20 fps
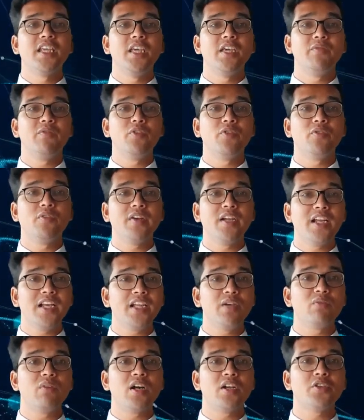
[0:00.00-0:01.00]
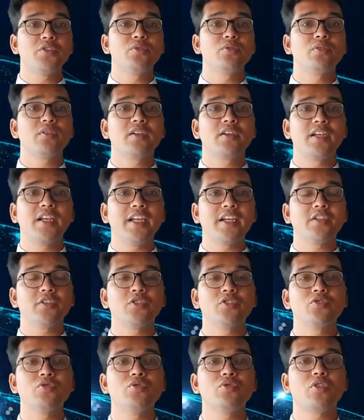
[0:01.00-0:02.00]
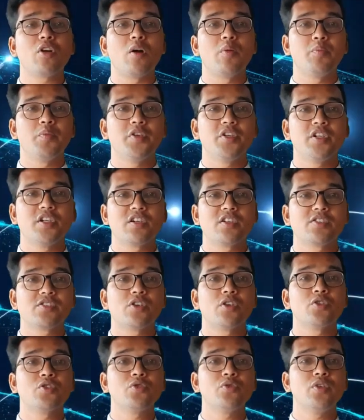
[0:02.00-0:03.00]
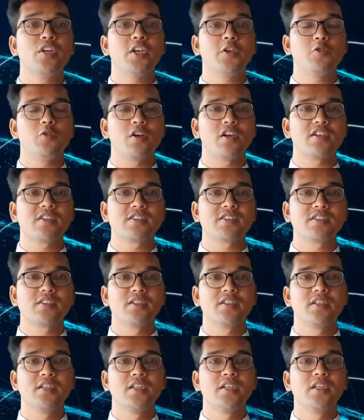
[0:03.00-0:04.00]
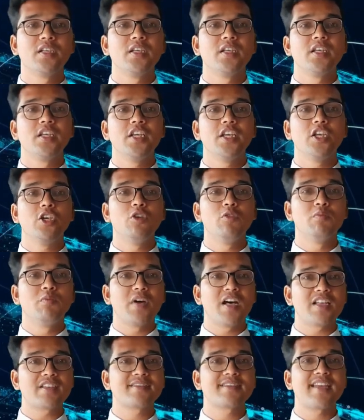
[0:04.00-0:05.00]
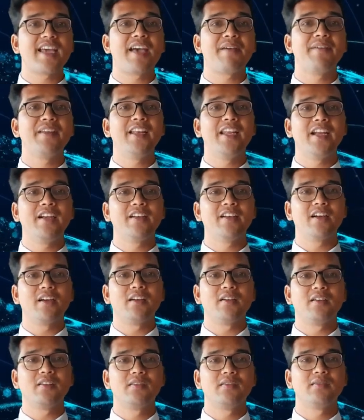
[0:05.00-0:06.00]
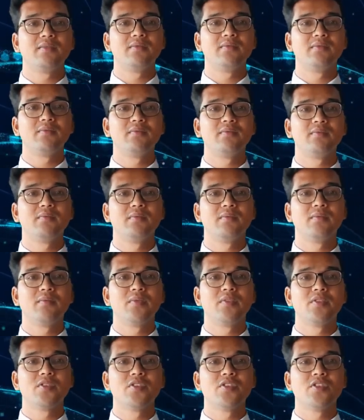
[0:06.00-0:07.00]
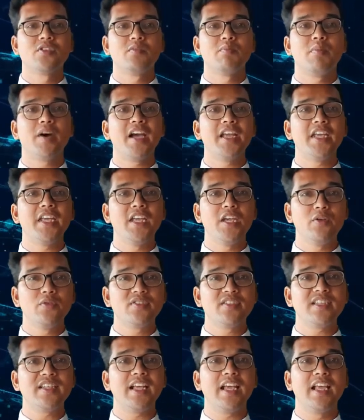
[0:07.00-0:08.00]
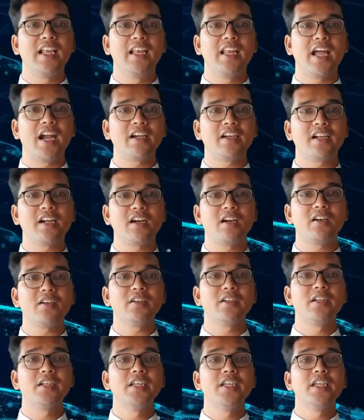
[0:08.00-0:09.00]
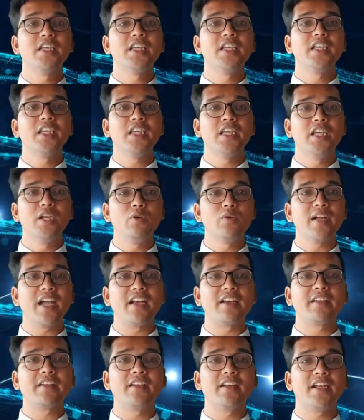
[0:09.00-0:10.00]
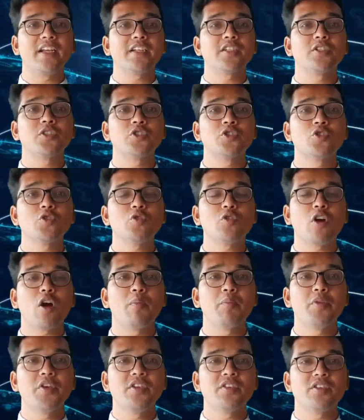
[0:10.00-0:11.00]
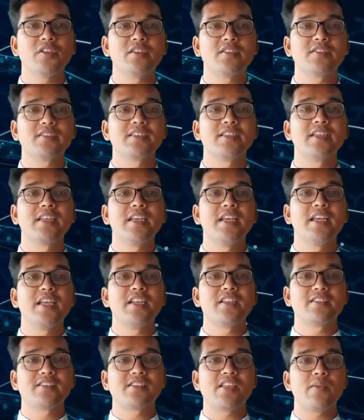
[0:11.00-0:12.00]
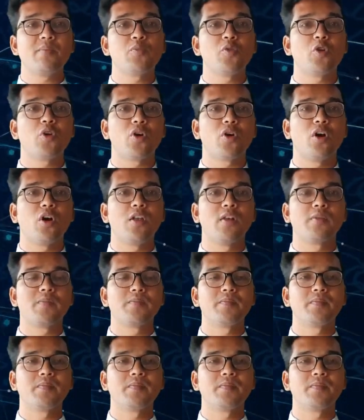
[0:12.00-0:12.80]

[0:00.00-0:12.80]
If you really want to connect two computers or two networks, you must have a LAN card. By using a LAN card, you can connect two computers in a same protocol.